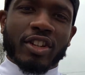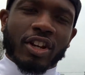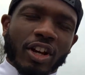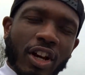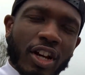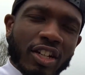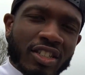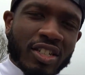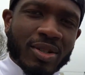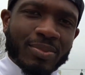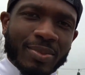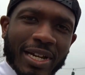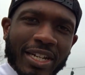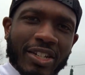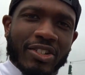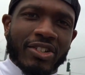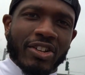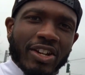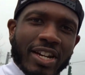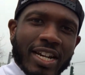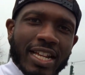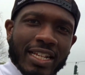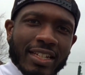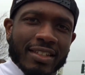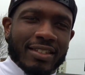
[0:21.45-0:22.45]
to alter my
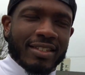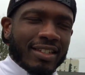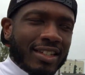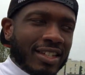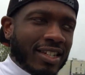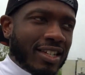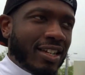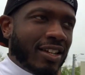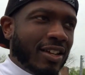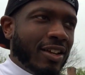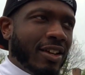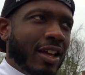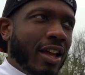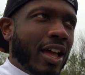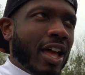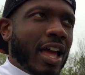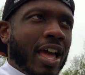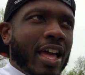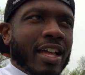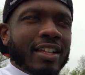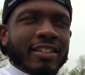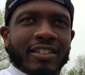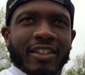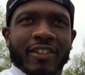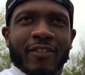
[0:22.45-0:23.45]
training to
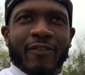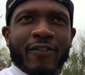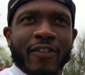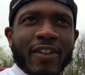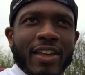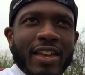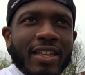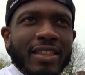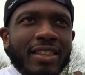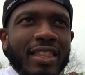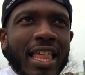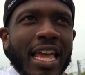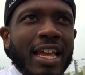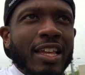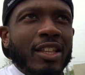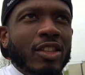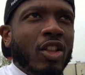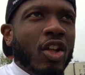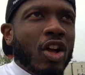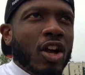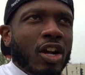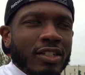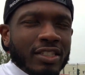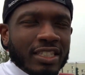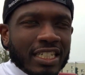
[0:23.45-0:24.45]
fit like
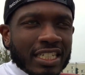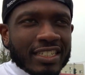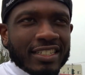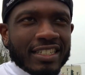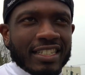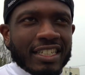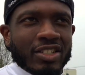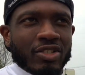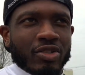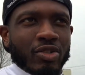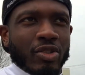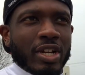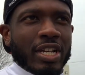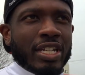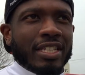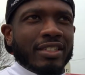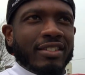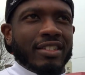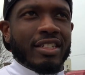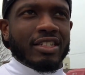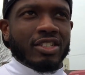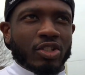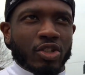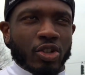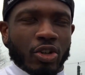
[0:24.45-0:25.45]
long distance runs
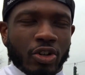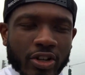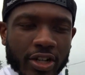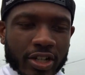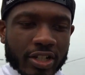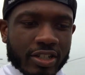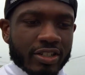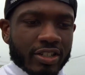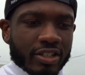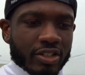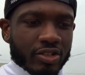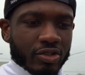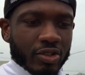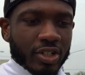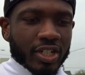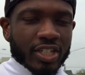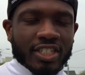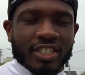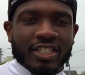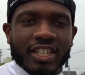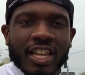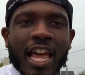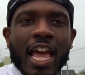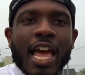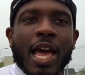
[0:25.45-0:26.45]
and short distance
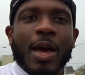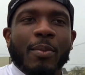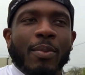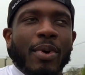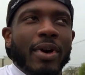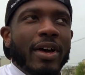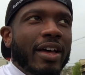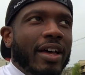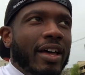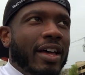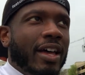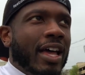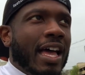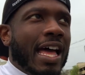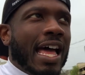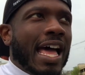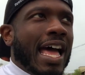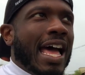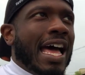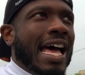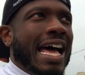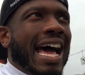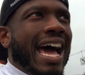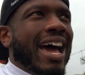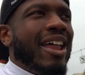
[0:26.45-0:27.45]
runs, but
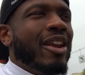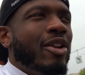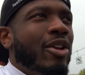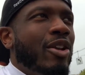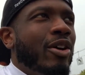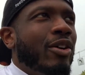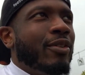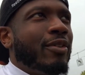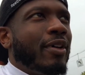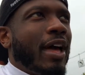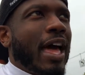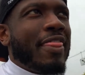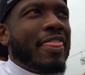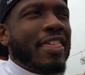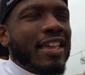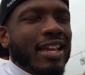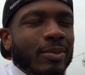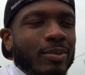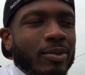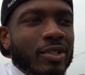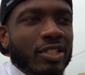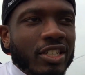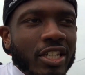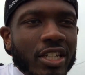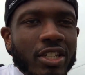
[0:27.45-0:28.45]
I don't know. I think
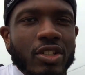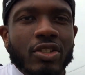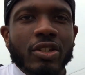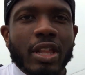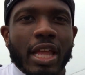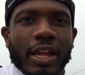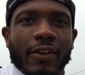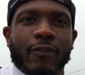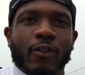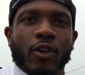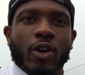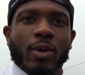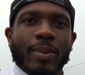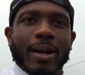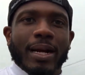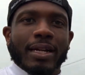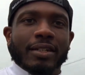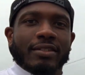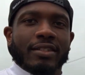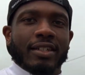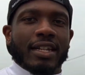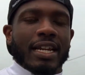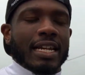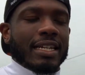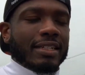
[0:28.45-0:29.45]
I'm just gonna do like 4
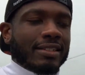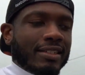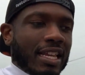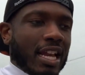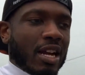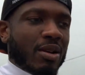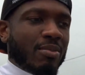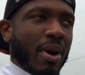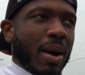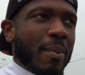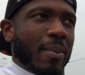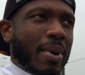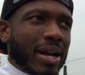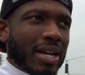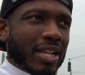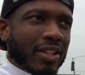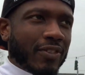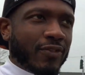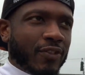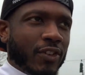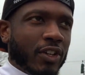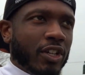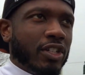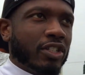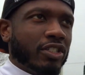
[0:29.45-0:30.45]
miles today, see how my body
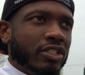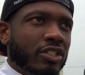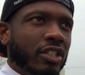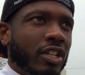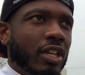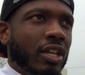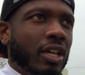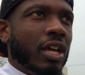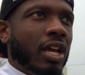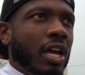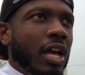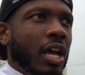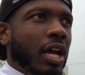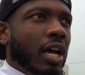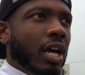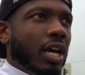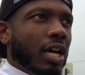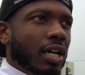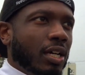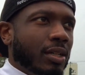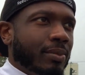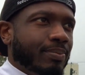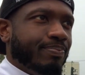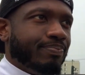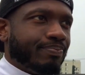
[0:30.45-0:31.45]
feels.
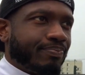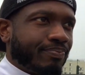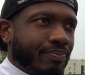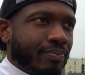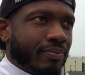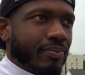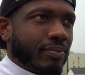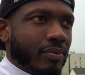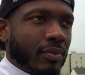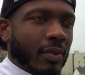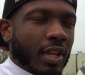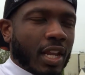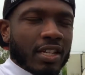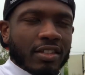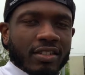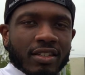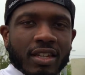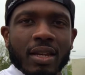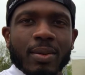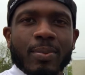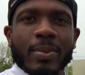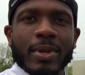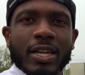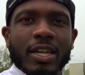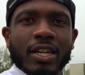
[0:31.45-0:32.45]
It's
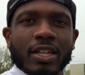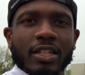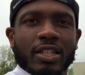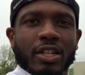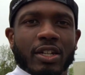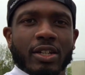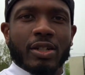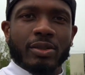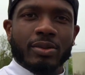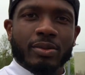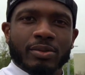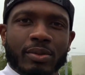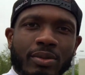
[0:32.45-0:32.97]
gonna be good though.